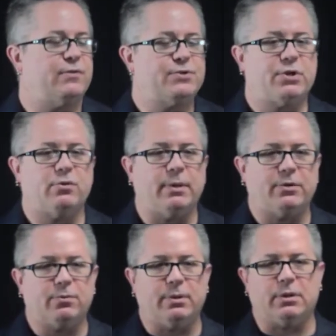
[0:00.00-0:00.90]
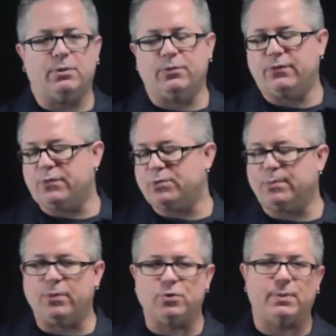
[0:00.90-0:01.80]
of general mental ability was first
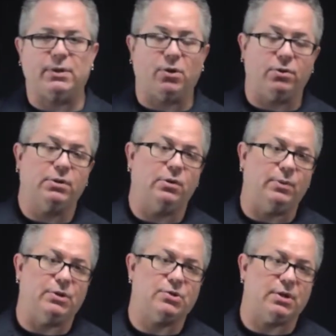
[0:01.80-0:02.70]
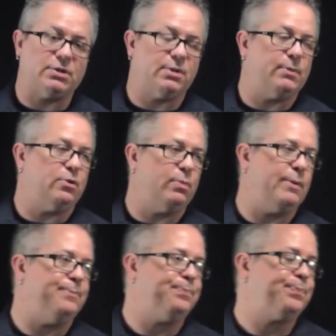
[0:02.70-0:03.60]
proposed by Galton, and we discussed him a little
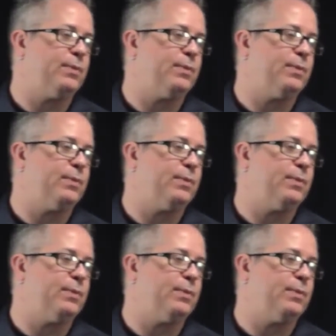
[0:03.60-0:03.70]
bit.